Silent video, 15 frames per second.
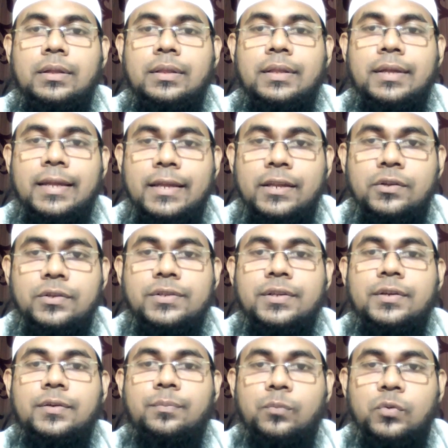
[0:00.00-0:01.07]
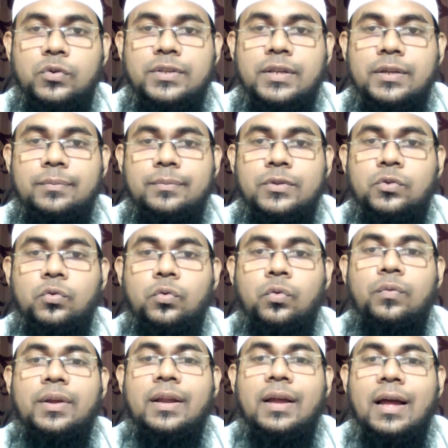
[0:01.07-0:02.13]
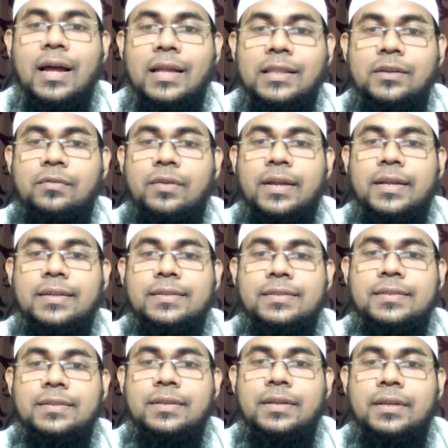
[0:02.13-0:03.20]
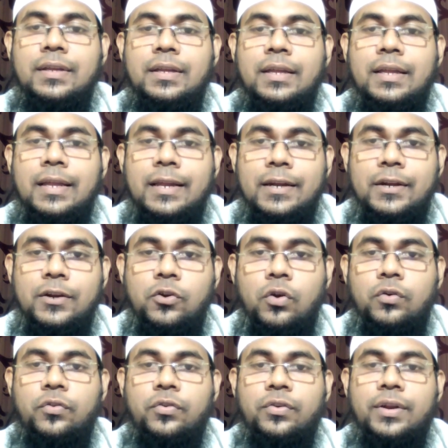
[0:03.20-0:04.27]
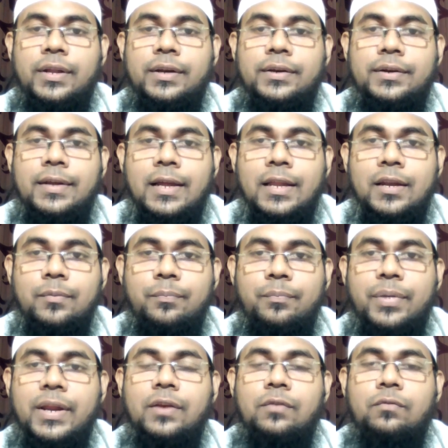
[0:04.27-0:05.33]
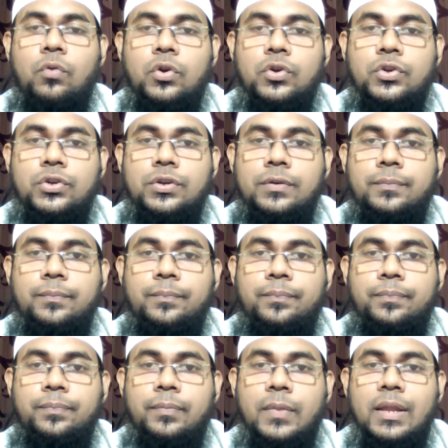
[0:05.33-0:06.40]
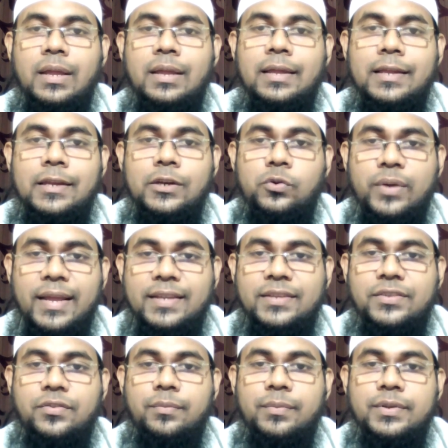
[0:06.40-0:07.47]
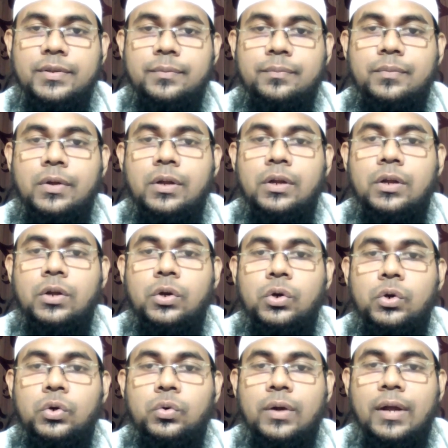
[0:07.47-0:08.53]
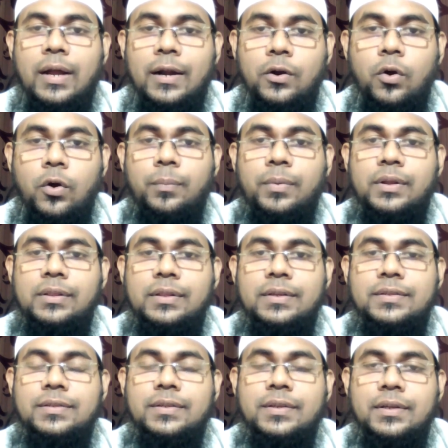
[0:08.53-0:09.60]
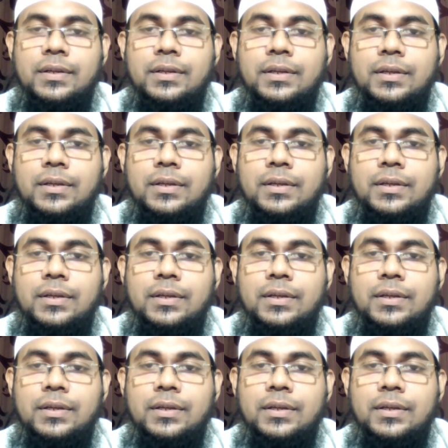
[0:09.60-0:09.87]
the innocent Muslims who were otherwise indoctrinated and brainwashed into extremism to adopt this